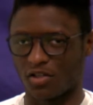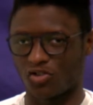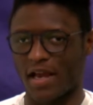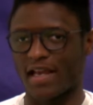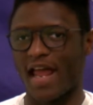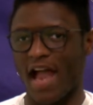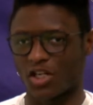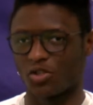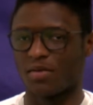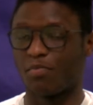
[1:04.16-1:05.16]
the track and
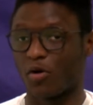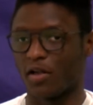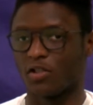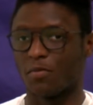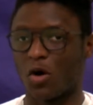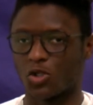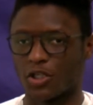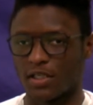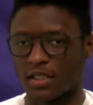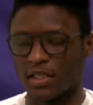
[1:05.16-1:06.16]
actually put it into
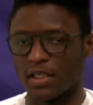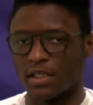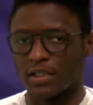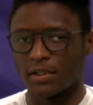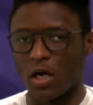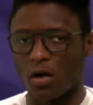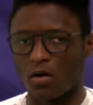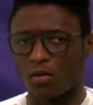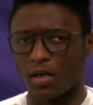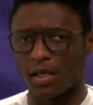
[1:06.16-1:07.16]
motion.
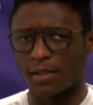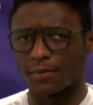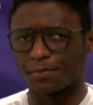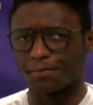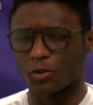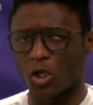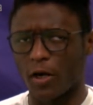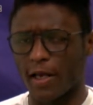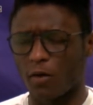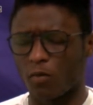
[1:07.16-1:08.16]
So
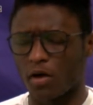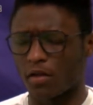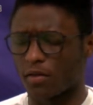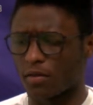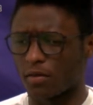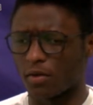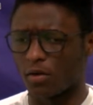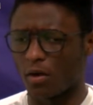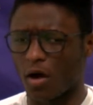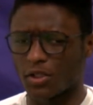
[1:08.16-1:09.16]
starting out with
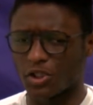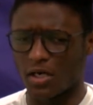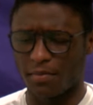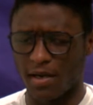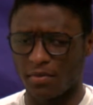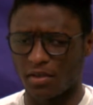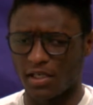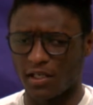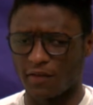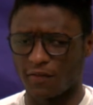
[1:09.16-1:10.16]
long jump, I
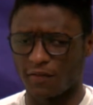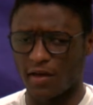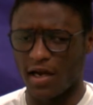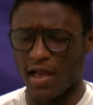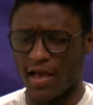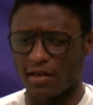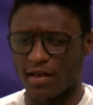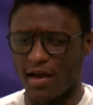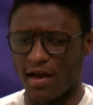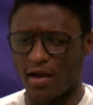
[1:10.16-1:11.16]
believe I had
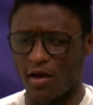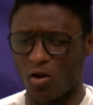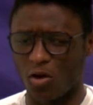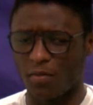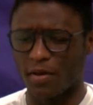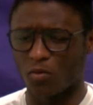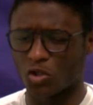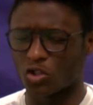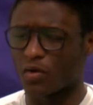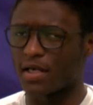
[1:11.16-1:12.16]
a little bit more
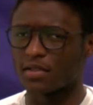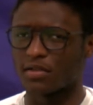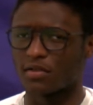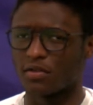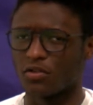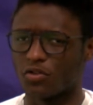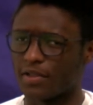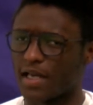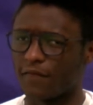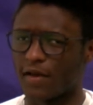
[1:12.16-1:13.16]
stress
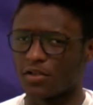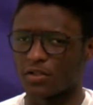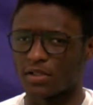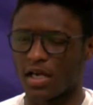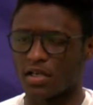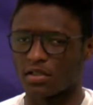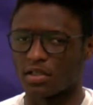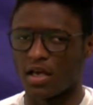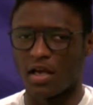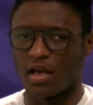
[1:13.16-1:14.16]
during that event just
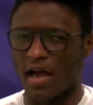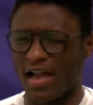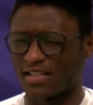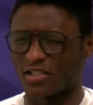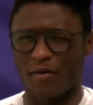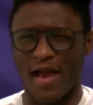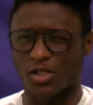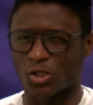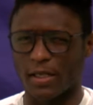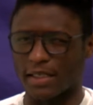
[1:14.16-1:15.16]
because I had
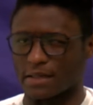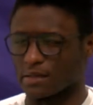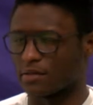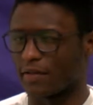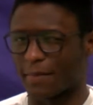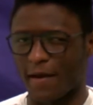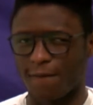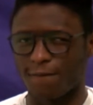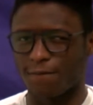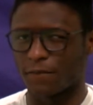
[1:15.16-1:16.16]
scratched like I think my
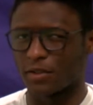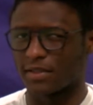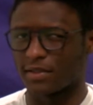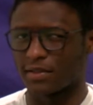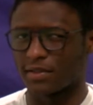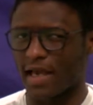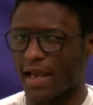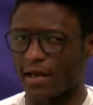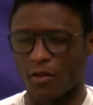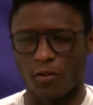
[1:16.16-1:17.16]

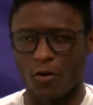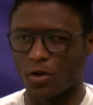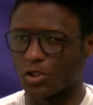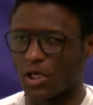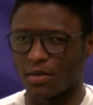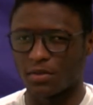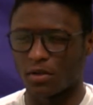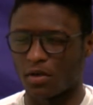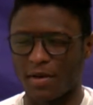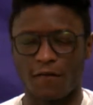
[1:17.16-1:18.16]
second and third jumps
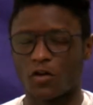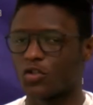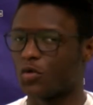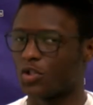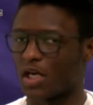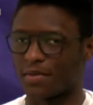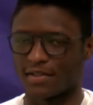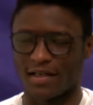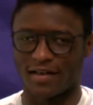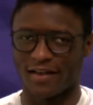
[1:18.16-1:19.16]
or my first two
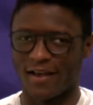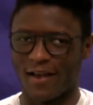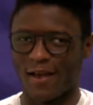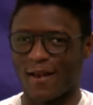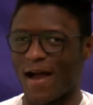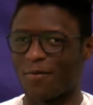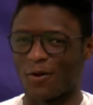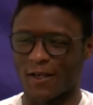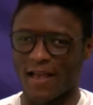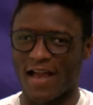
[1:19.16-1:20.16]
jumps, and now I'm
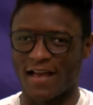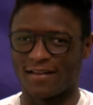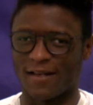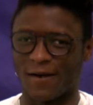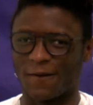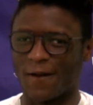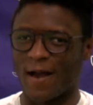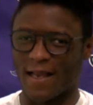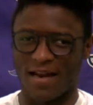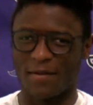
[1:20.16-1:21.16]
looking at, you know,
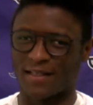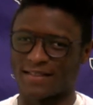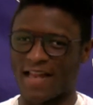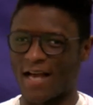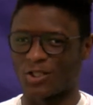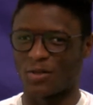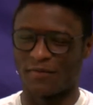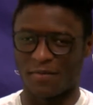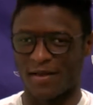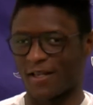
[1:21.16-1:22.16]
gotta make this last jump
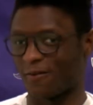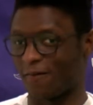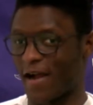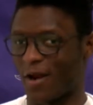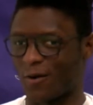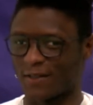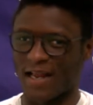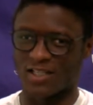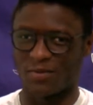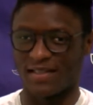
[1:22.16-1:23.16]
if I'm making it to finals,
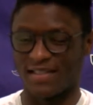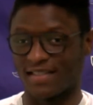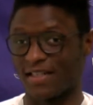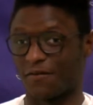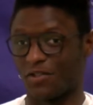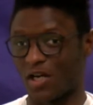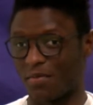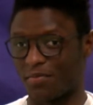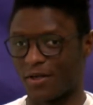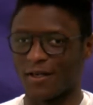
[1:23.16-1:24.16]
and it has to be a decent enough
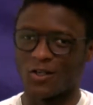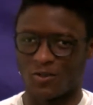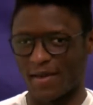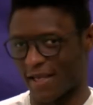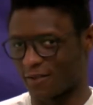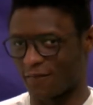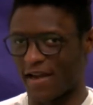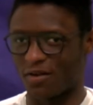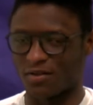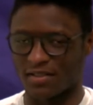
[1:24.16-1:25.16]
jump to make it to
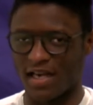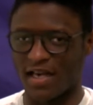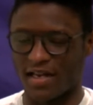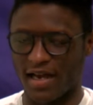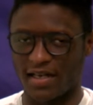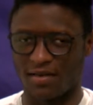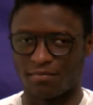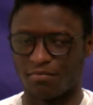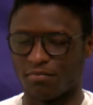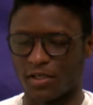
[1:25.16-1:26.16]
finals. And I end up,
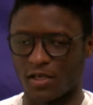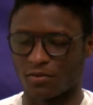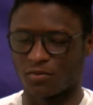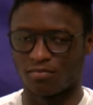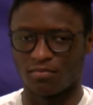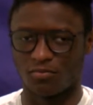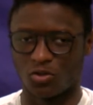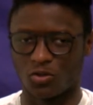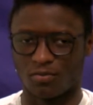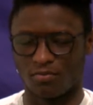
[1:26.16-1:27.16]
you know,
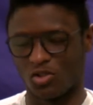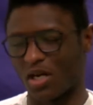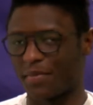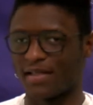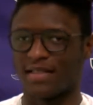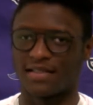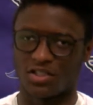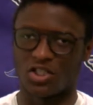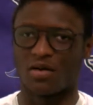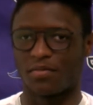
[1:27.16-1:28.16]
just jumping a
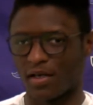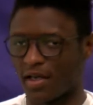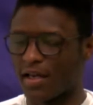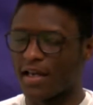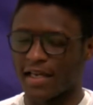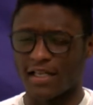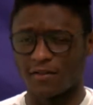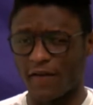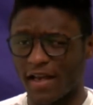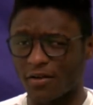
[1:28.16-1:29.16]
decent jump, get
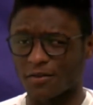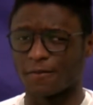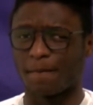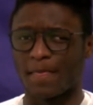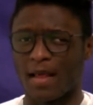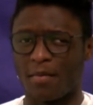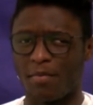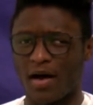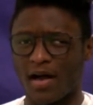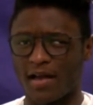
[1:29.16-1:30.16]
to finals.
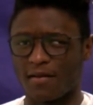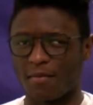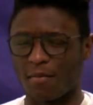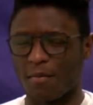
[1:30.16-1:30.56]
But